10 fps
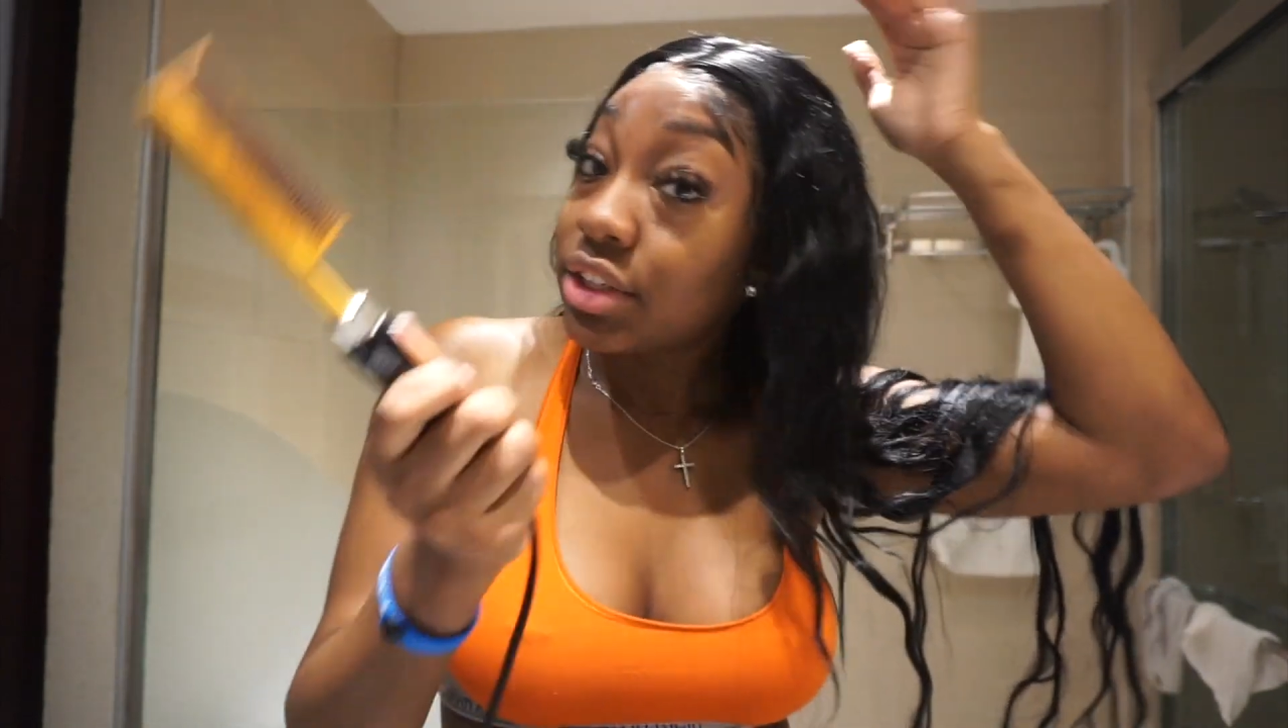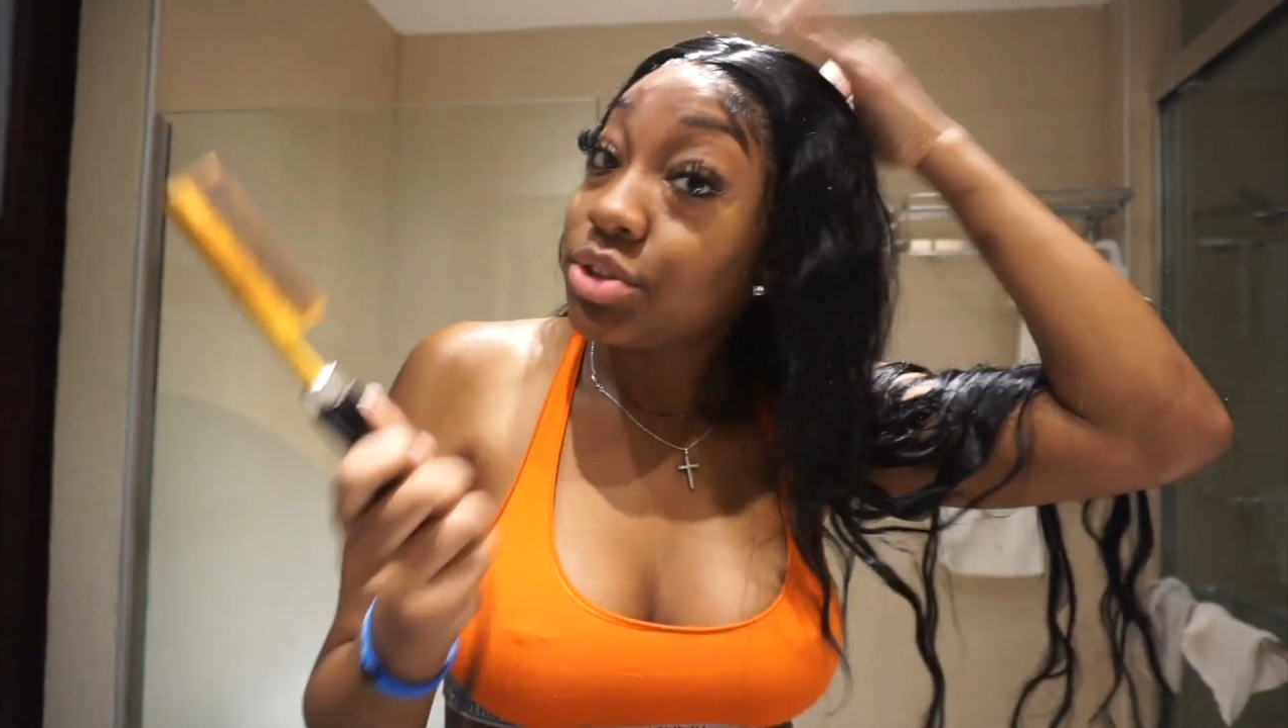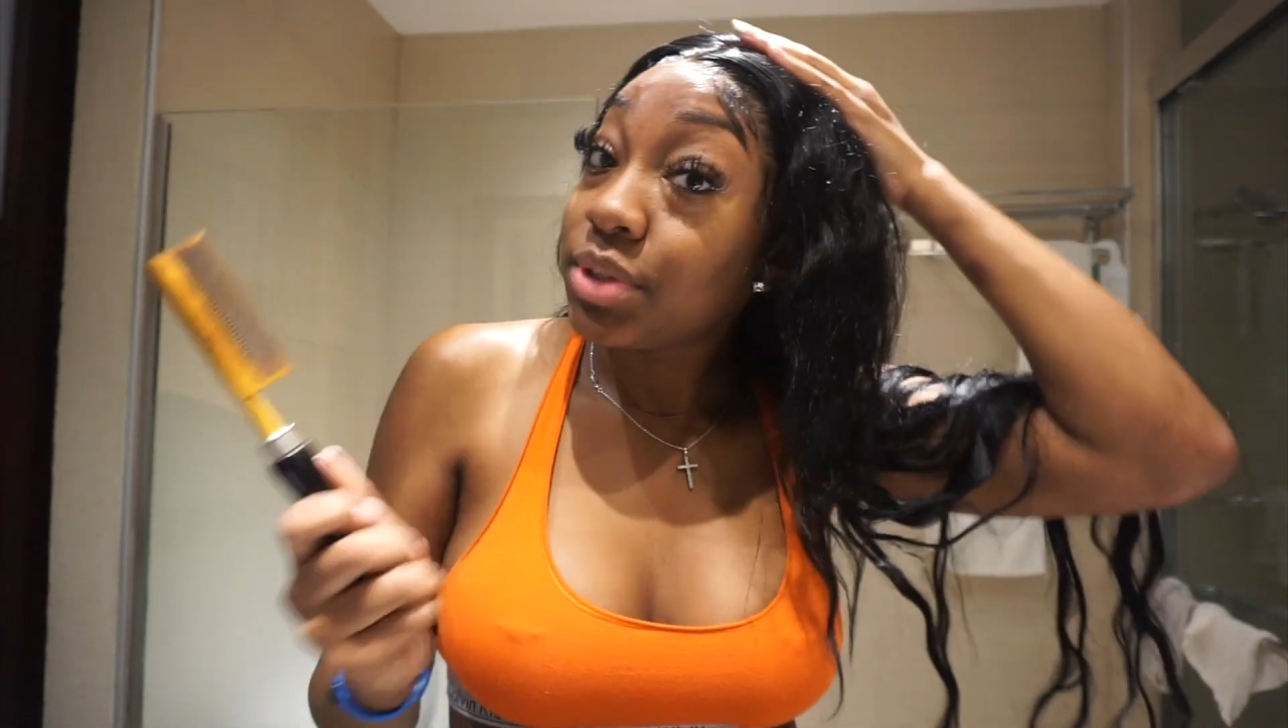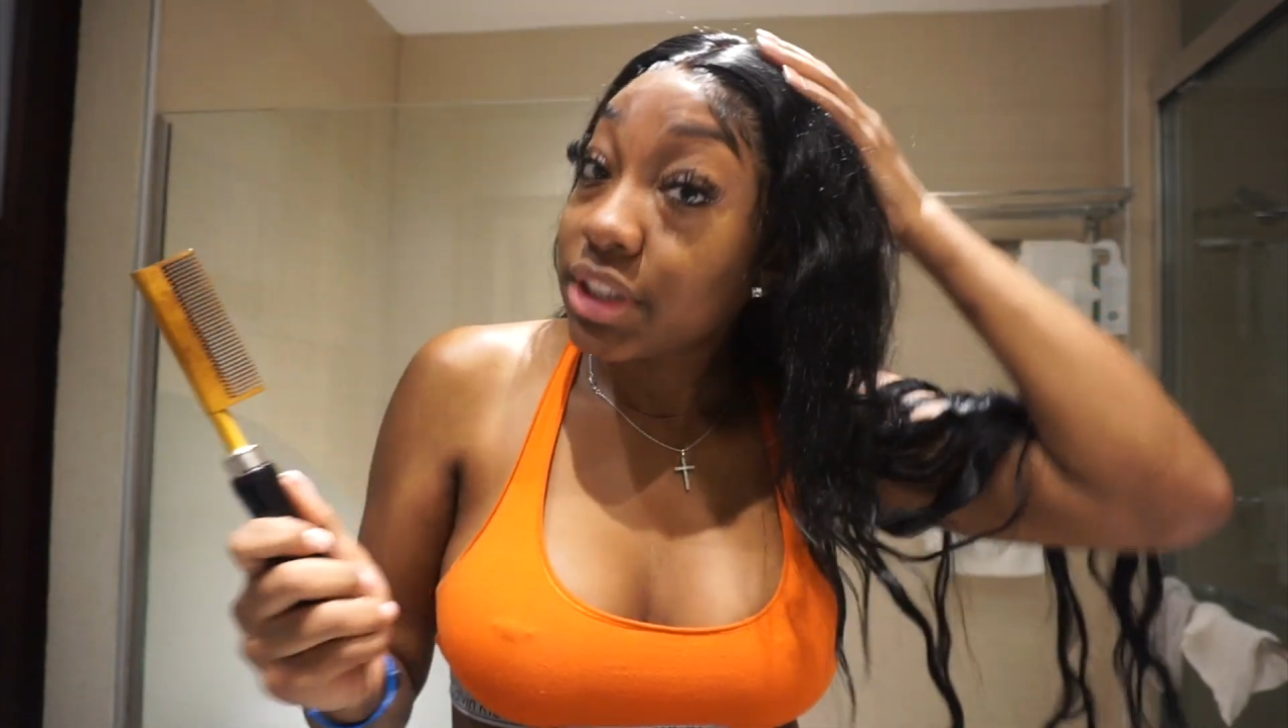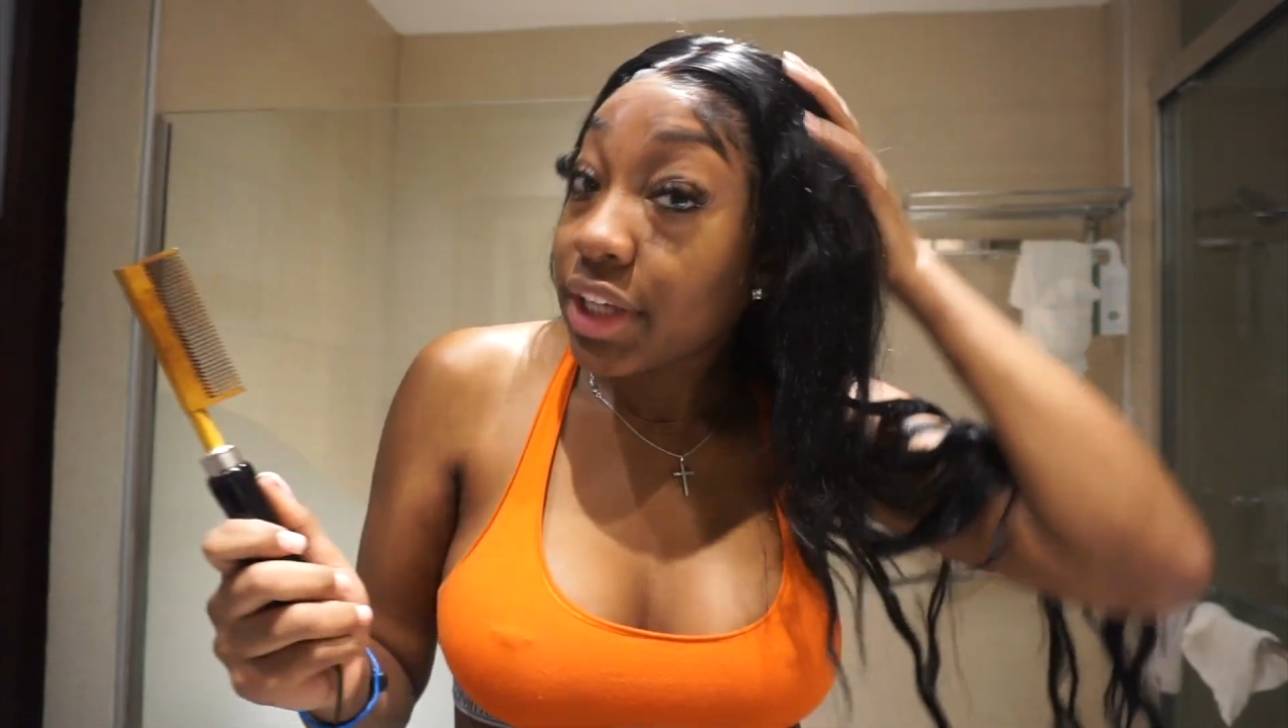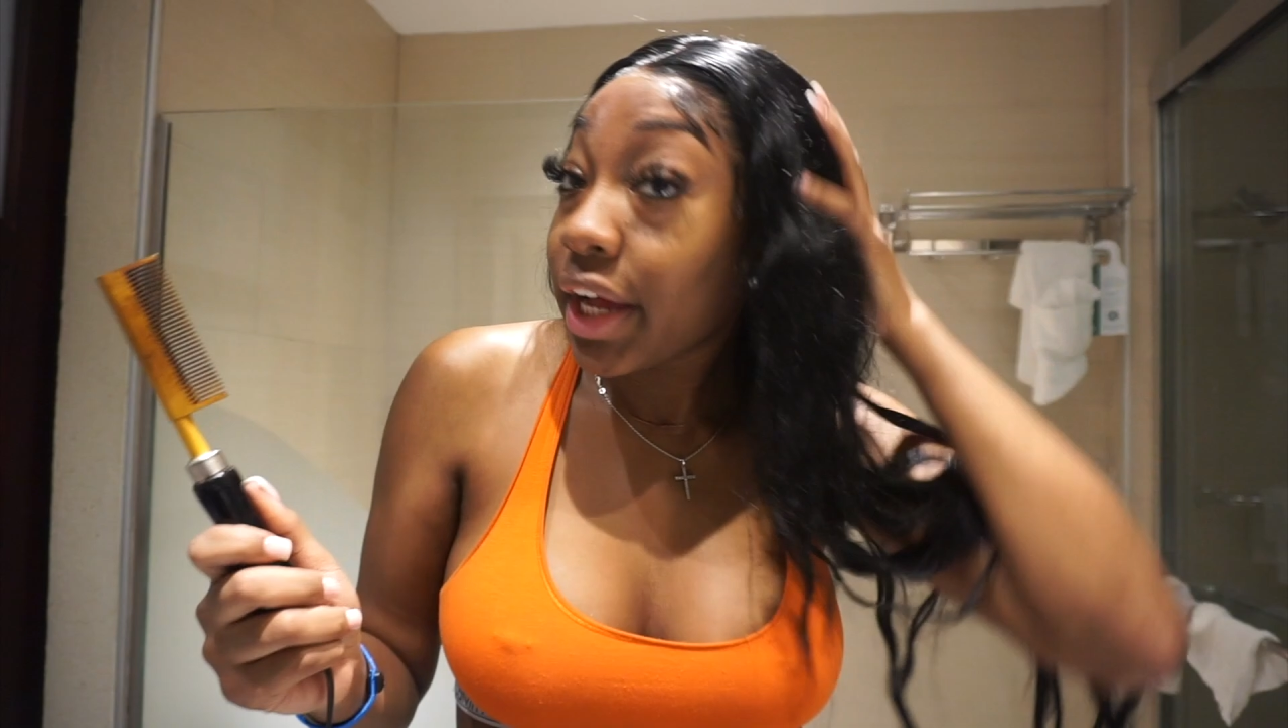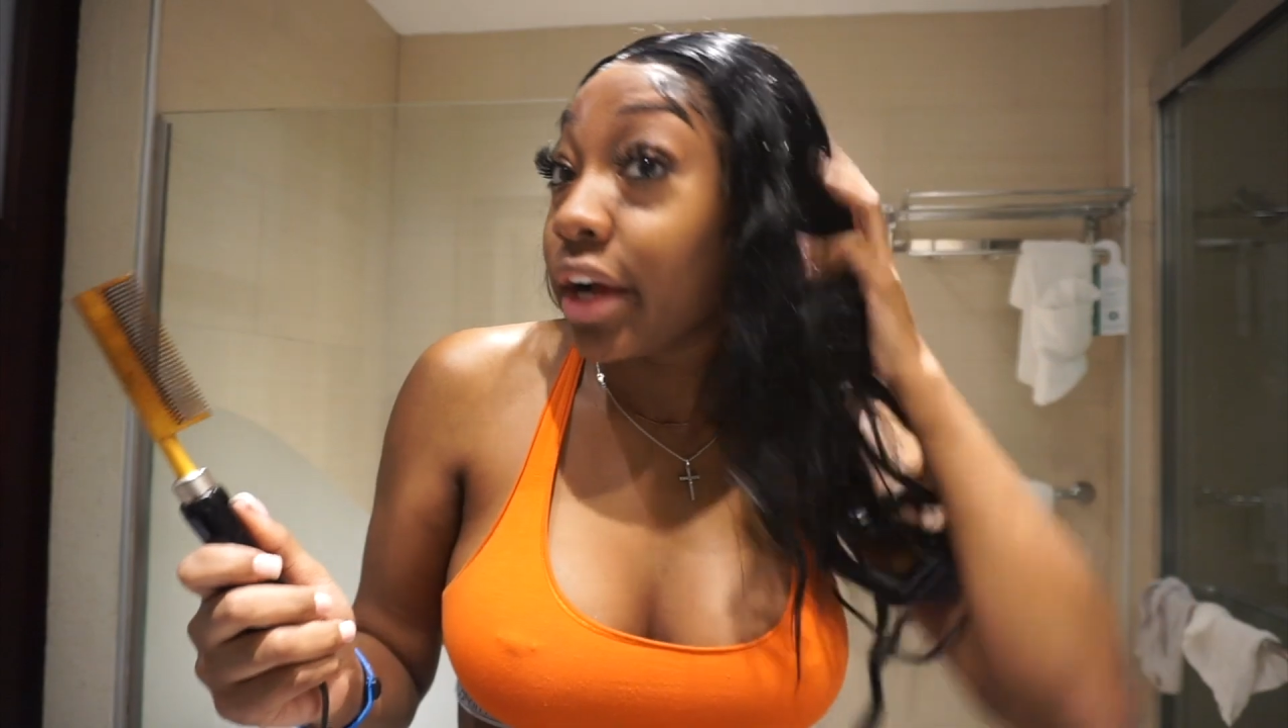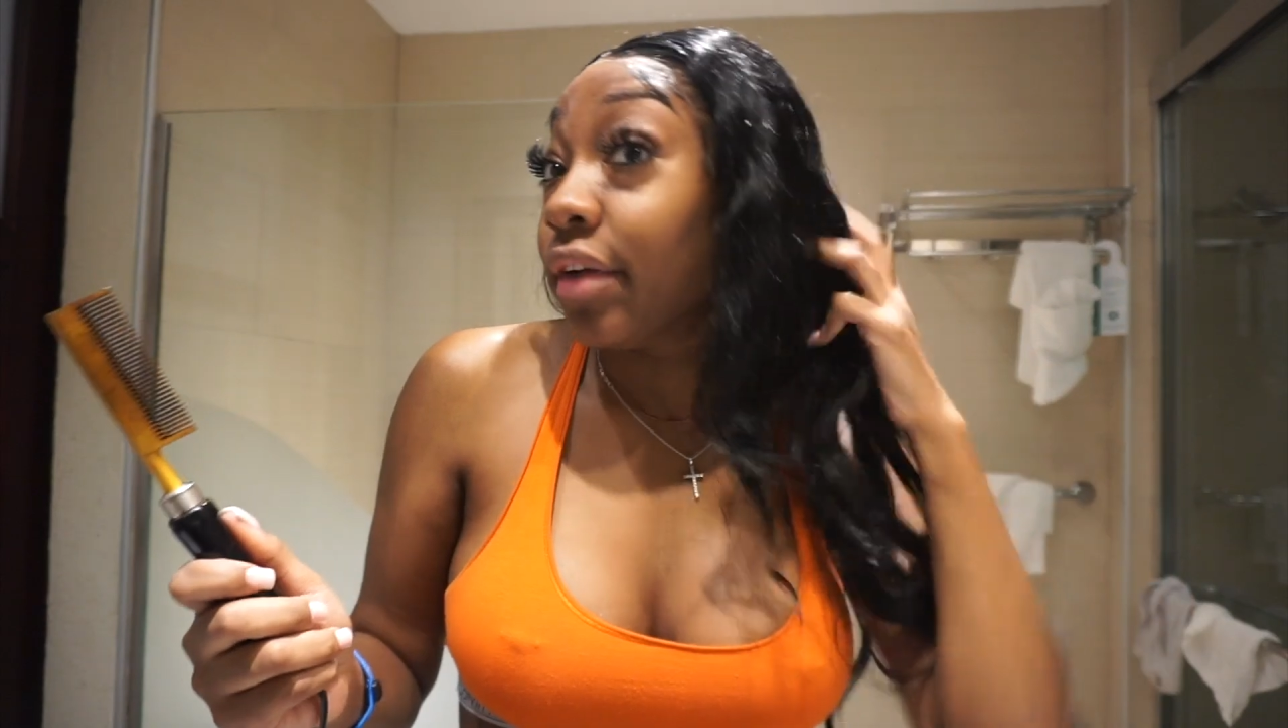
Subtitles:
you this hair,